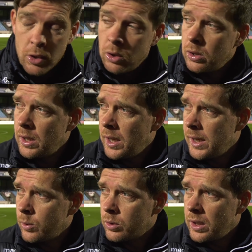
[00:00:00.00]
It's done.
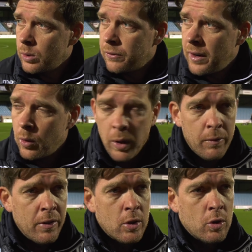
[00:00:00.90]
It was very
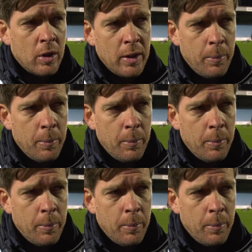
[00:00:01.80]
well, very strong.